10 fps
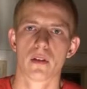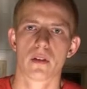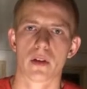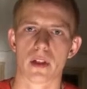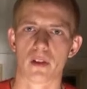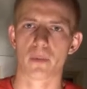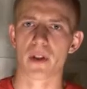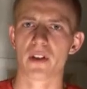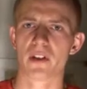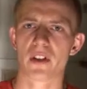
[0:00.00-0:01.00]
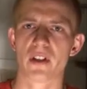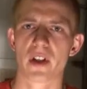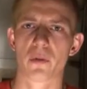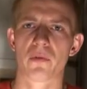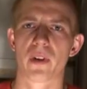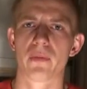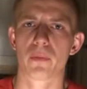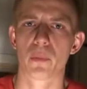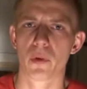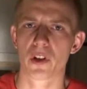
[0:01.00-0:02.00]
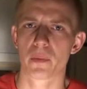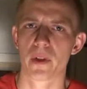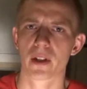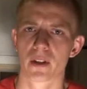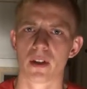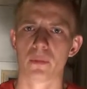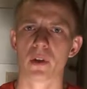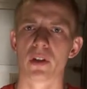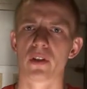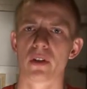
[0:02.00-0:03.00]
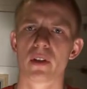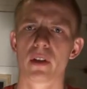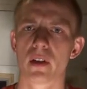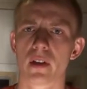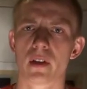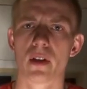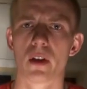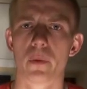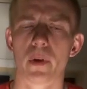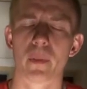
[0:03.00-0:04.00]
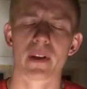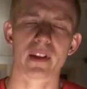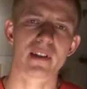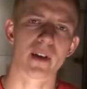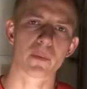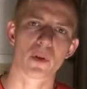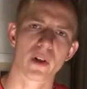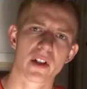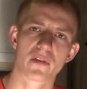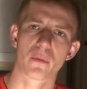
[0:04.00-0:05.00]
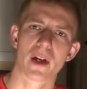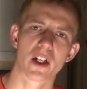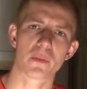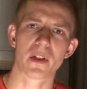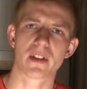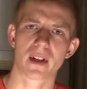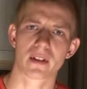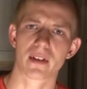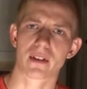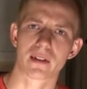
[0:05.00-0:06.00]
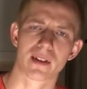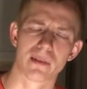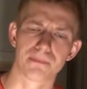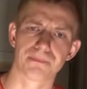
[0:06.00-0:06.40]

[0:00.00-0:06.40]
Good evening, everybody. This is Series 815 from BuildXP.com. Here to talk to you tonight a little bit about the Zepto lights from HighSpeedTech.com.